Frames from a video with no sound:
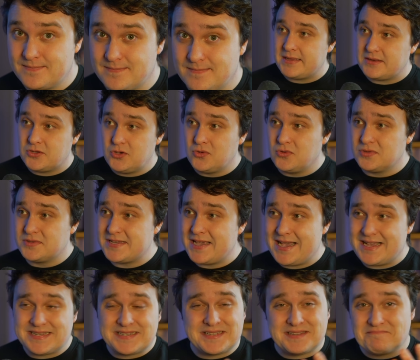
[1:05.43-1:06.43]
But Google
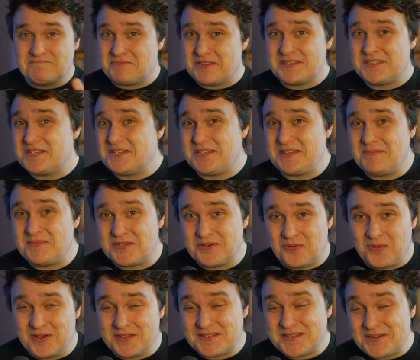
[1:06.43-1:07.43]
Tasks doesn't seem to
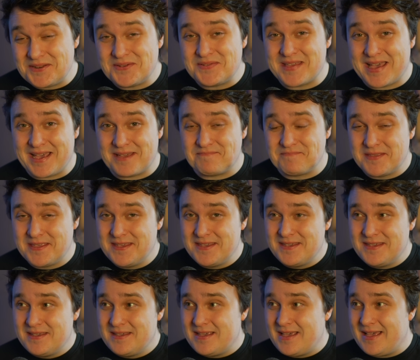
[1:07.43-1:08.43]
want to do that.
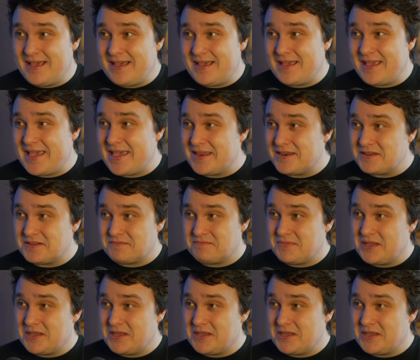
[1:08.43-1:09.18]
And